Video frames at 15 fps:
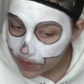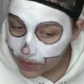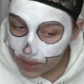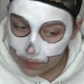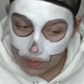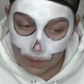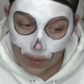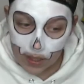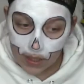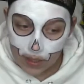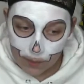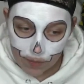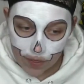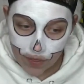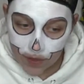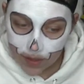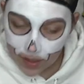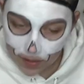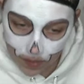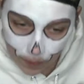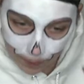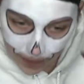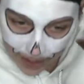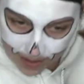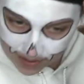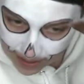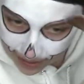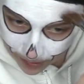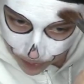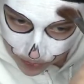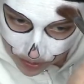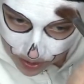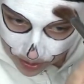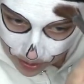Maybe I'm thinning the paint out